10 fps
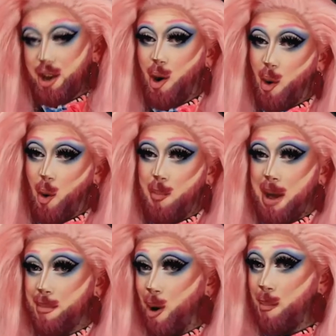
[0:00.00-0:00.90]
coat by
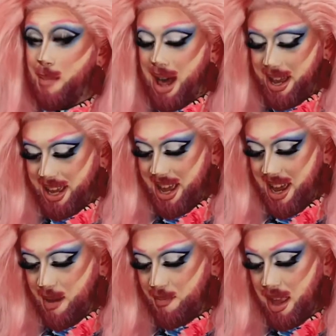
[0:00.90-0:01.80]
Bob
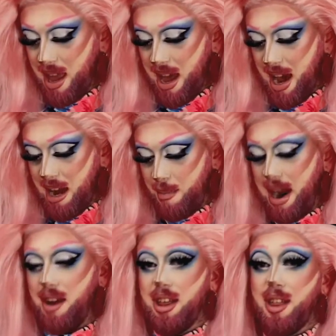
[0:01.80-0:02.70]
Mackie, and
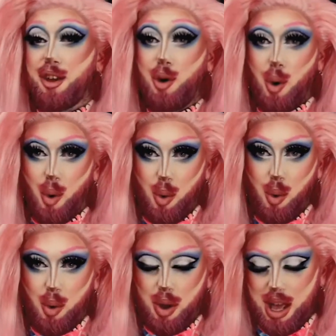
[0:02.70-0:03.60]
apparently the
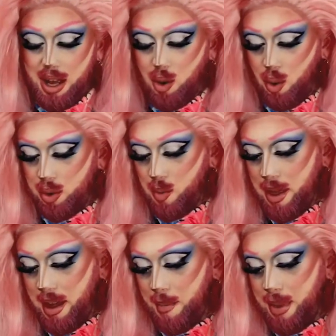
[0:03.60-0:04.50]
coat goes
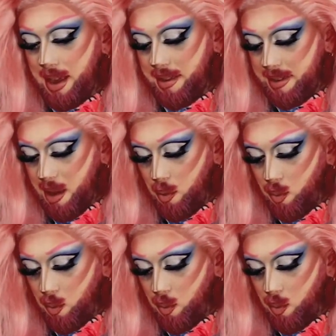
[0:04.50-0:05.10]
with a piece that was